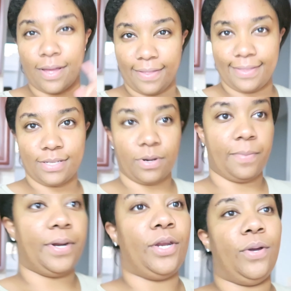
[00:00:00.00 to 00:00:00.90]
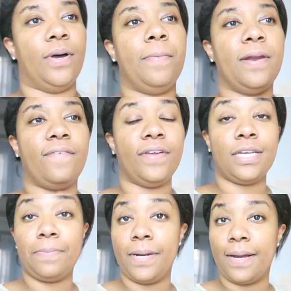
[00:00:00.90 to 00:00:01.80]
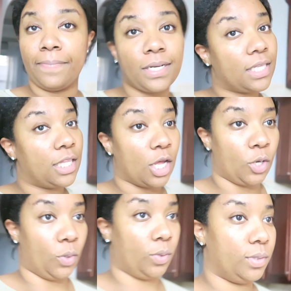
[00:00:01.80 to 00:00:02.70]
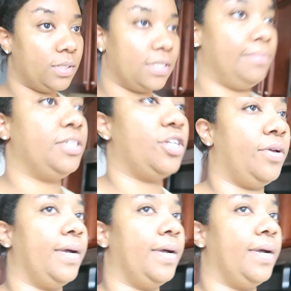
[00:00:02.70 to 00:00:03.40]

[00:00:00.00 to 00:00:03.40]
I think that's what I'm gonna do. I'm gonna finish putting up the clothes. Let me show